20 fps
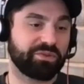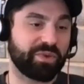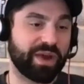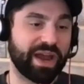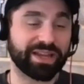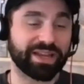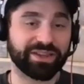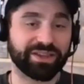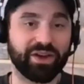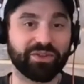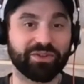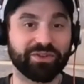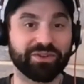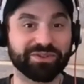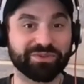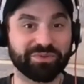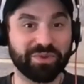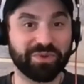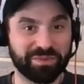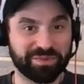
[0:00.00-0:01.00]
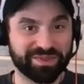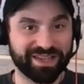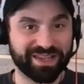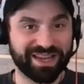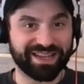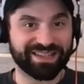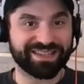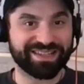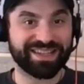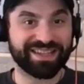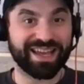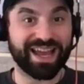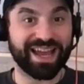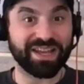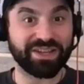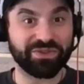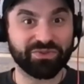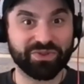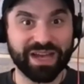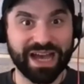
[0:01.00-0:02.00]
ranked all those websites exactly.
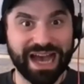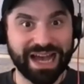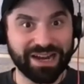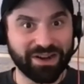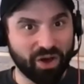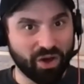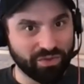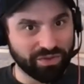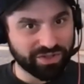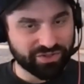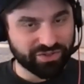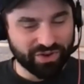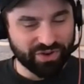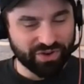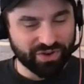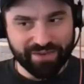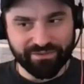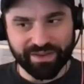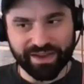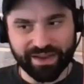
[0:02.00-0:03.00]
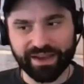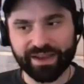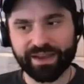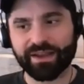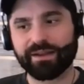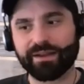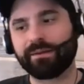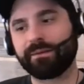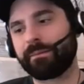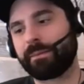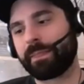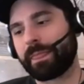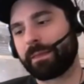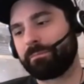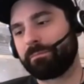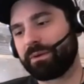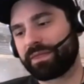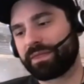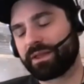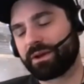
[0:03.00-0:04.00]
and you got all the traffic
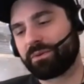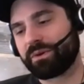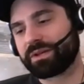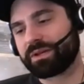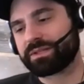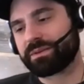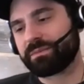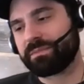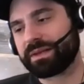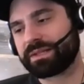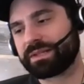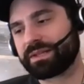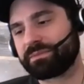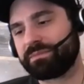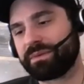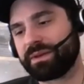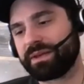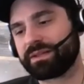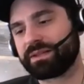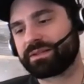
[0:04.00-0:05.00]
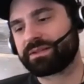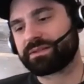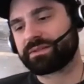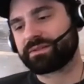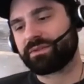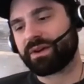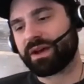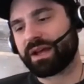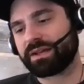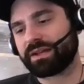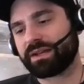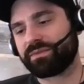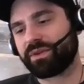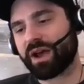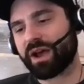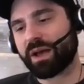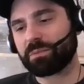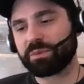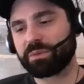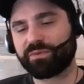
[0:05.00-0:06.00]
but there was a missing piece right
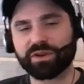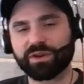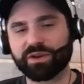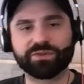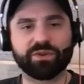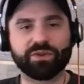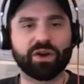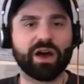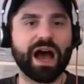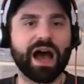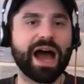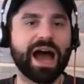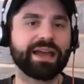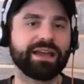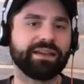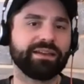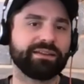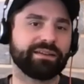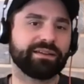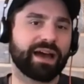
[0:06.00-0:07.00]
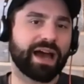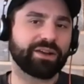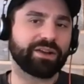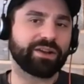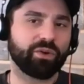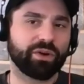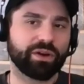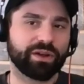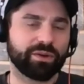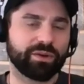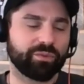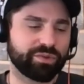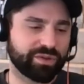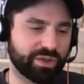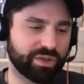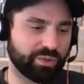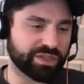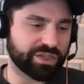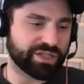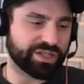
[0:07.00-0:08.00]
For, i mean first of all i i don't it,
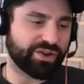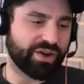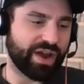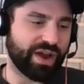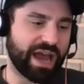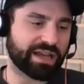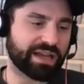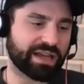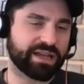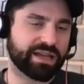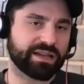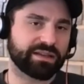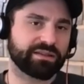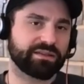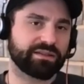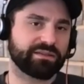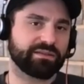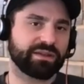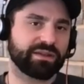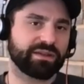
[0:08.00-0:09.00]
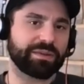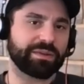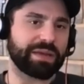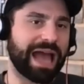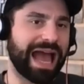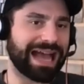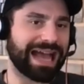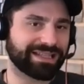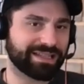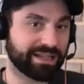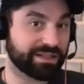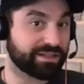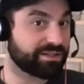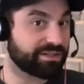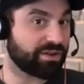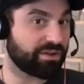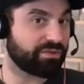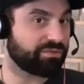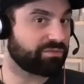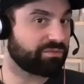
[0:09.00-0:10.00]
it wasn't your accent accents
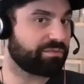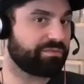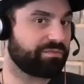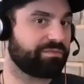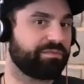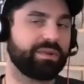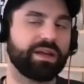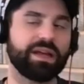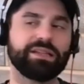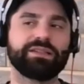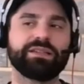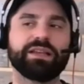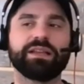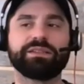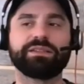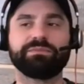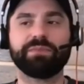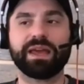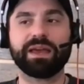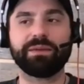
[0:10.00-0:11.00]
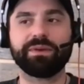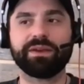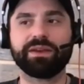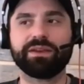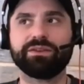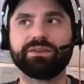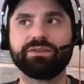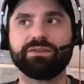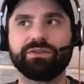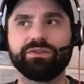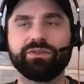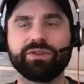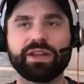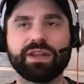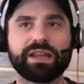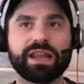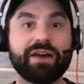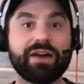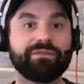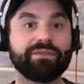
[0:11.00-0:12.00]
don't it's it's maybe you
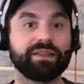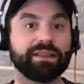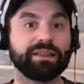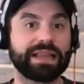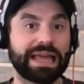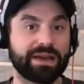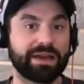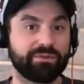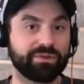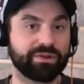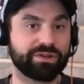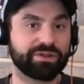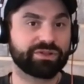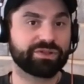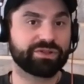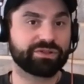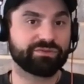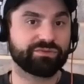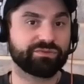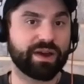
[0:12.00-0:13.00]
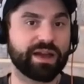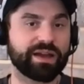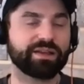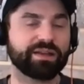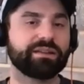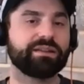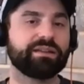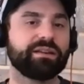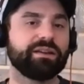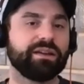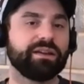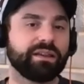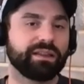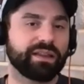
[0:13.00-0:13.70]
didn't have the language right mm-hmm.